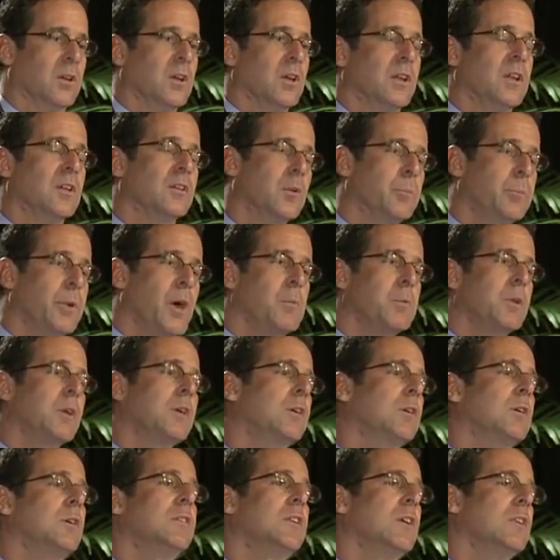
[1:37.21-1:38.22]
There's a public
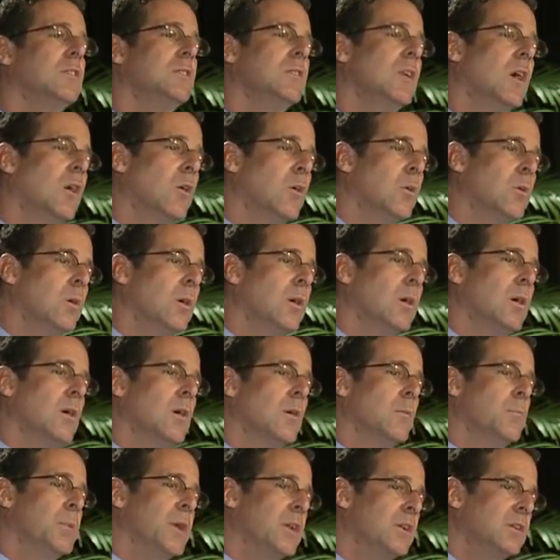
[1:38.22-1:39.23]
good that no
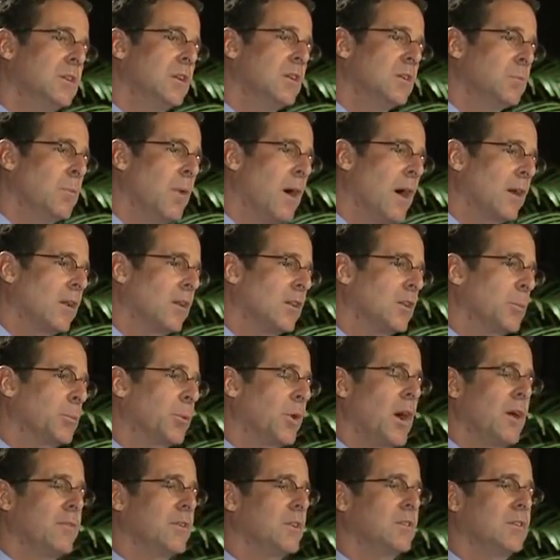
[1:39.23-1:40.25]
business model in the
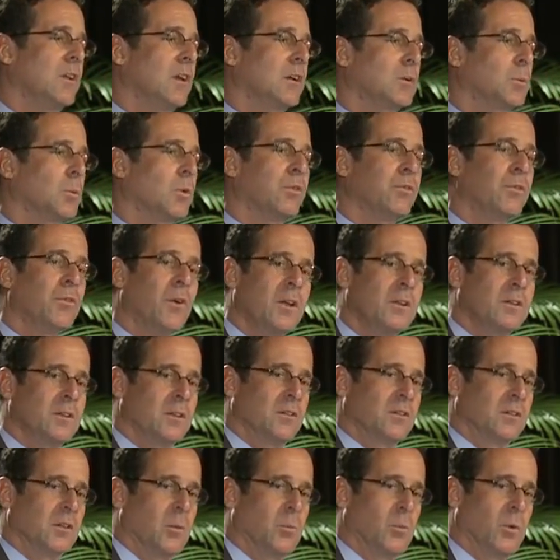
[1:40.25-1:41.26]
private sector will fund in
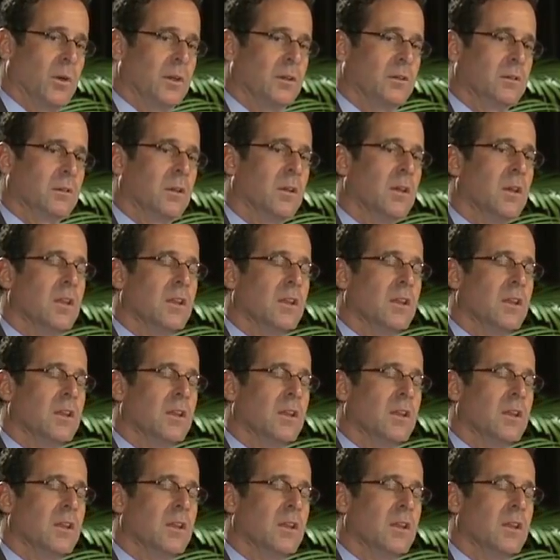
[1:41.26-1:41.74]
some ways.